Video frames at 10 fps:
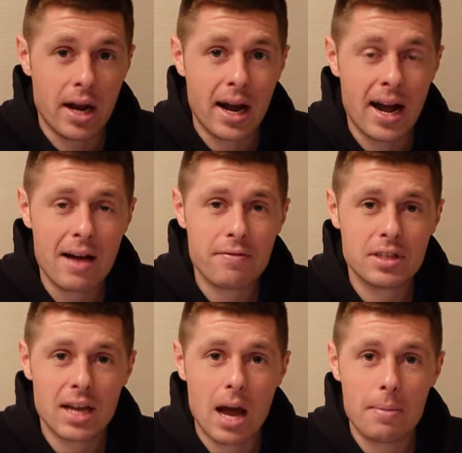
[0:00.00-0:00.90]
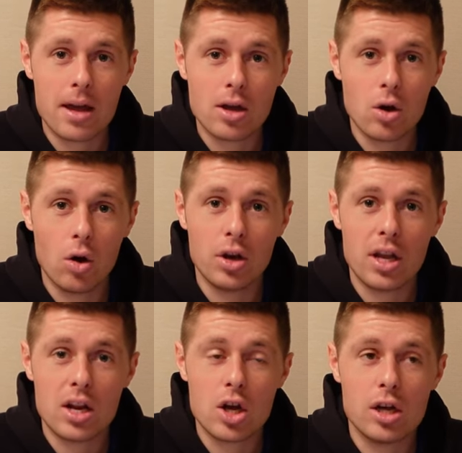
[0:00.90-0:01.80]
I have, as a habit, gone
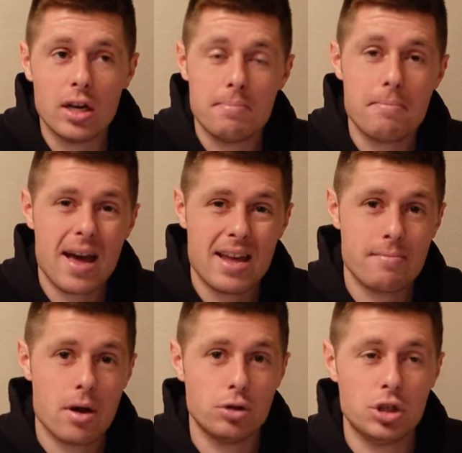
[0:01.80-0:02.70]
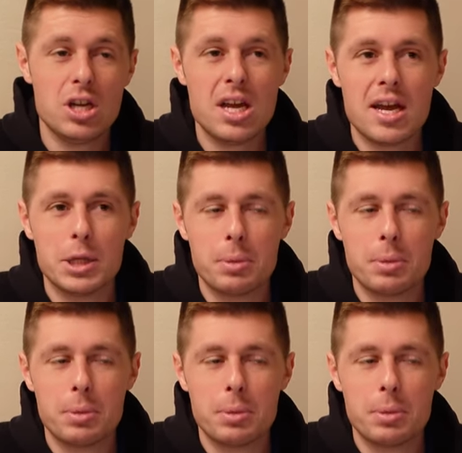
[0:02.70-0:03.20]
in early May most years,